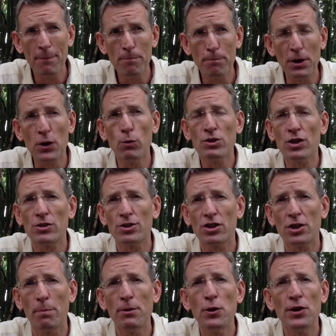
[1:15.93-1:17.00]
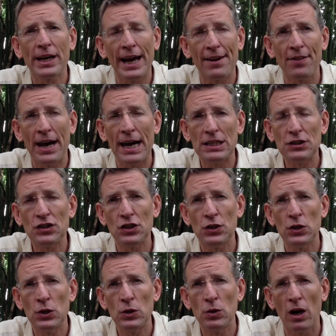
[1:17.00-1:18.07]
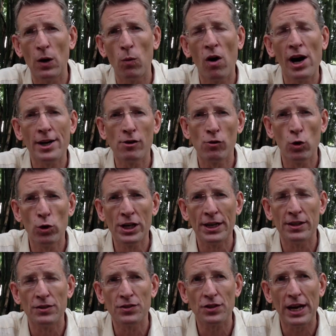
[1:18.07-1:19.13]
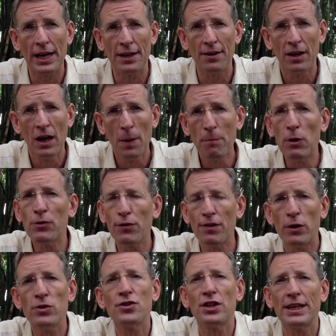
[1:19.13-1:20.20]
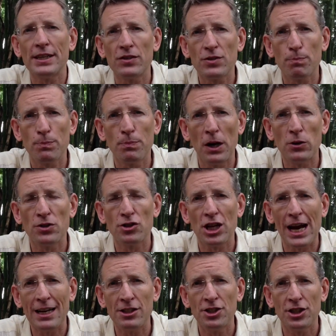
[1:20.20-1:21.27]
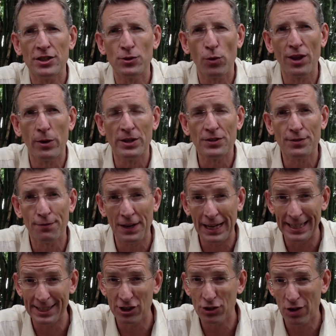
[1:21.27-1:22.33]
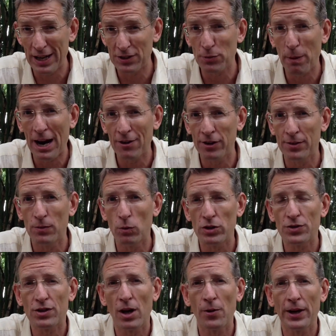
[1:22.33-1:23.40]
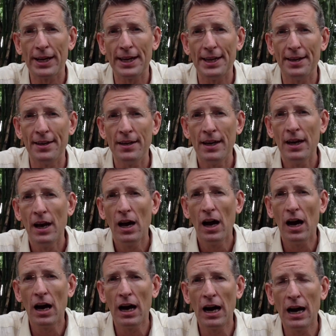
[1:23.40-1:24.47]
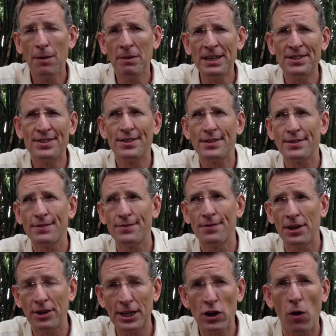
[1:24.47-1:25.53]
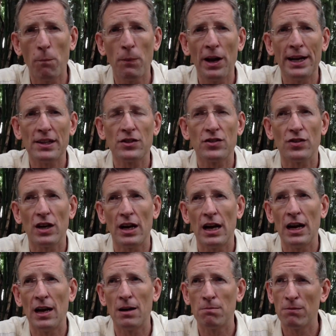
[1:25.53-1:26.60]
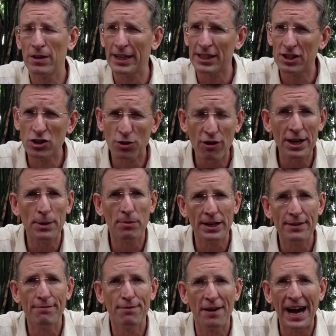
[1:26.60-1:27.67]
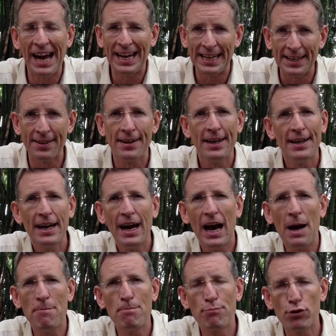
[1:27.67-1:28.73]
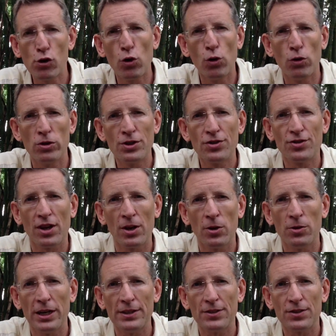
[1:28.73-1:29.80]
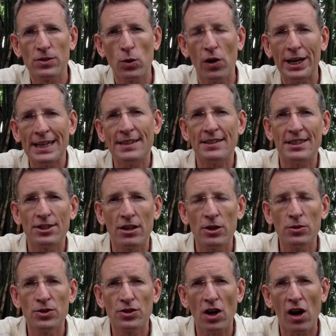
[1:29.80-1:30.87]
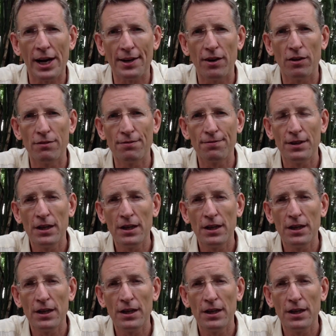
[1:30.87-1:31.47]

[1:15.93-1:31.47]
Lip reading: But also to communicate that to a wider audience. And both of those things pose challenges, although it's fairly transparent what's going here. It's very complex, incredibly vague and broad, so it's quite easy to lose sight of